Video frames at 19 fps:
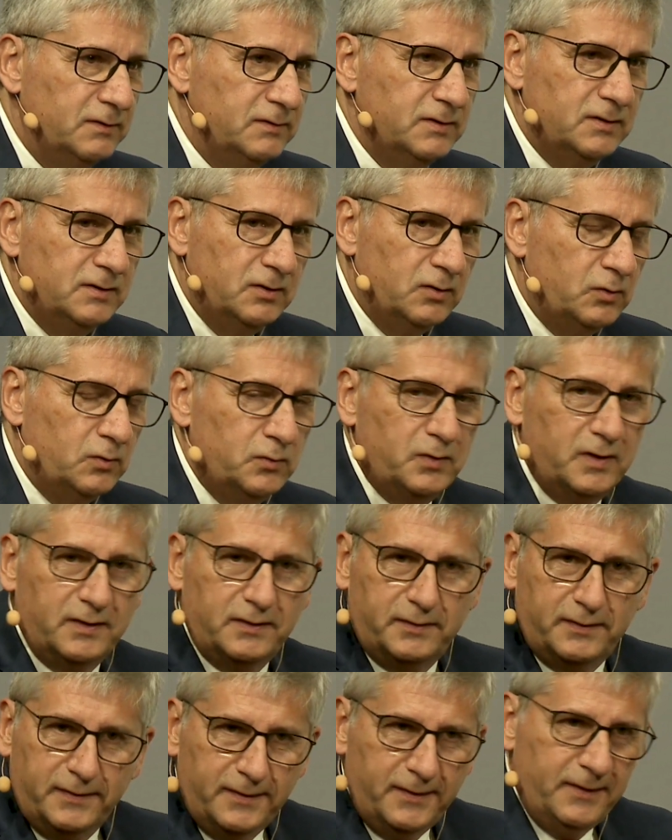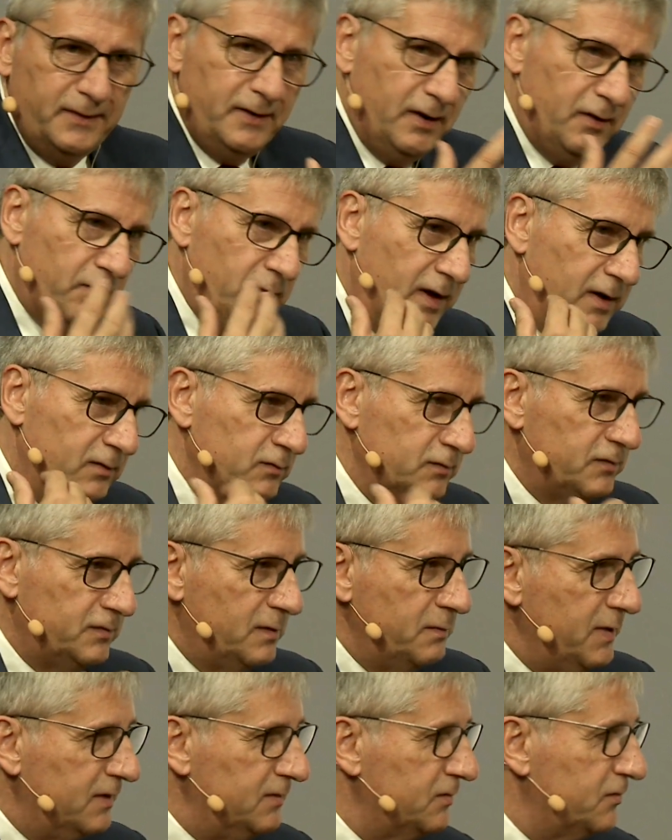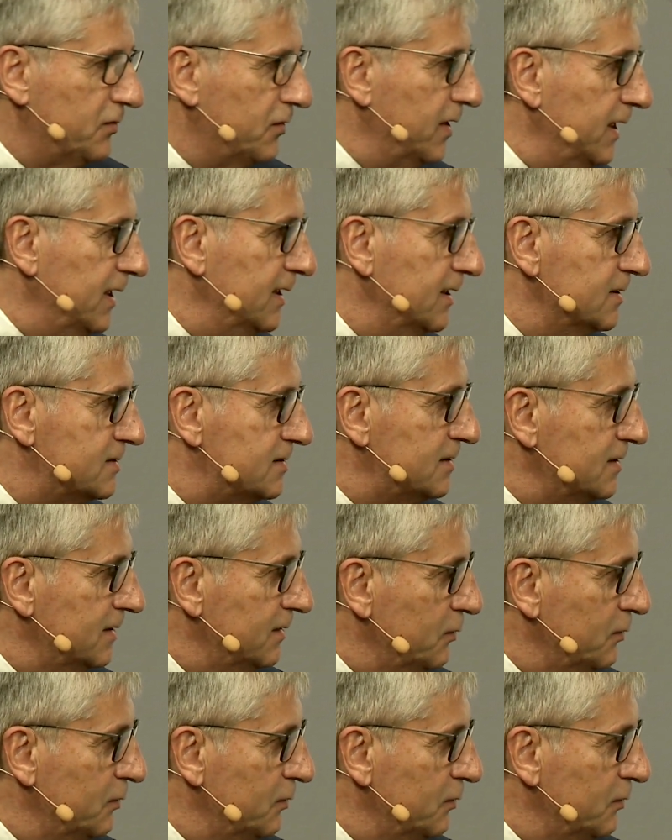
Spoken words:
You know, around the Mediterranean Sea,